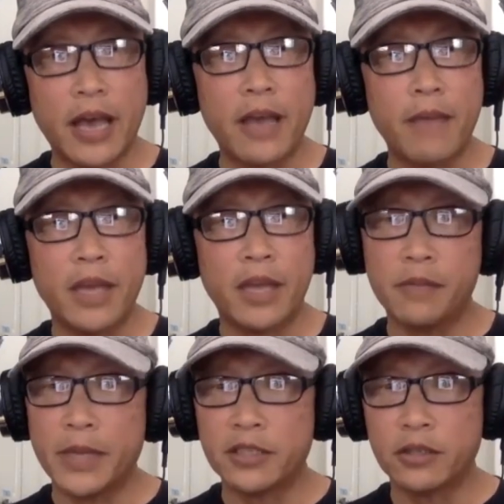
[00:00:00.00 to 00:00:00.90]
I Am
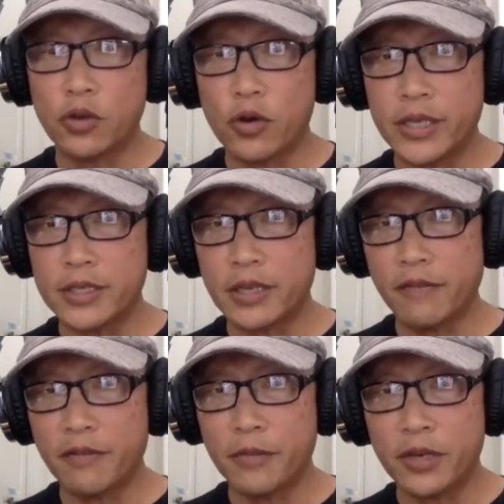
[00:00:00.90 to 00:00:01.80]
Elemental Toys. Are you
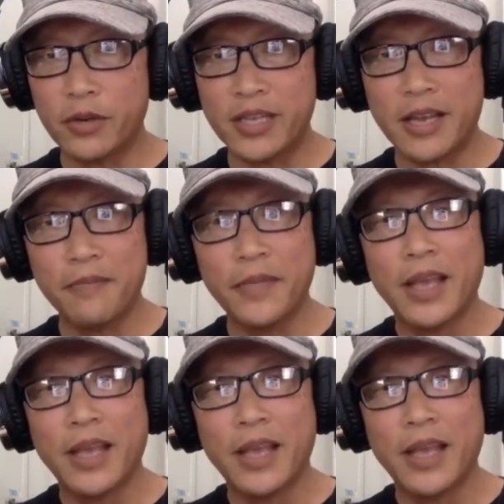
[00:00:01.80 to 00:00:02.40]
familiar uh-huh. with them?